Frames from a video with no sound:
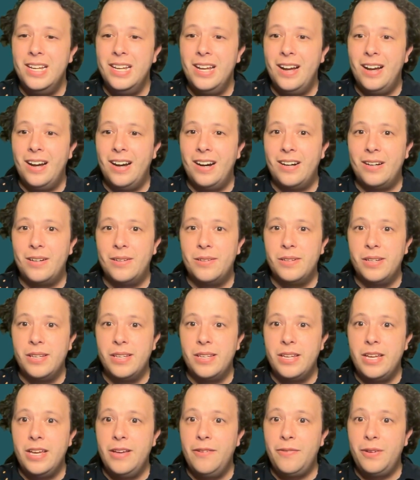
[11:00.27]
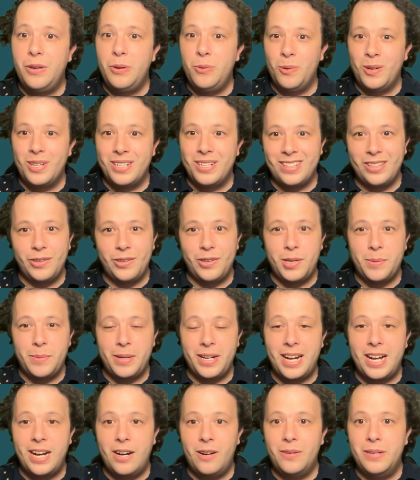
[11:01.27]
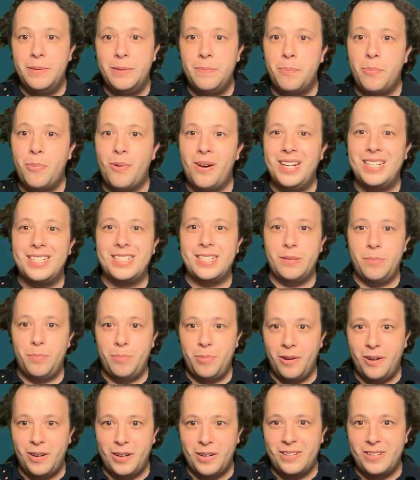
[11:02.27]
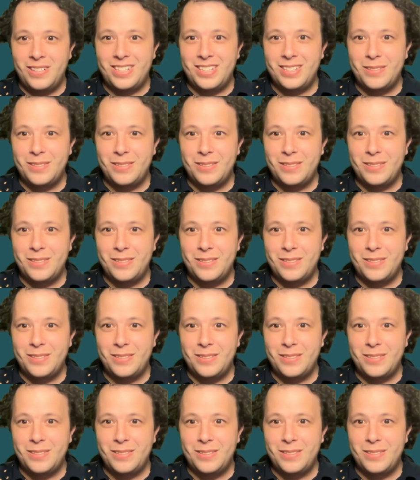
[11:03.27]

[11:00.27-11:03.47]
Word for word: Uh, if you want to learn about how it breaks apart,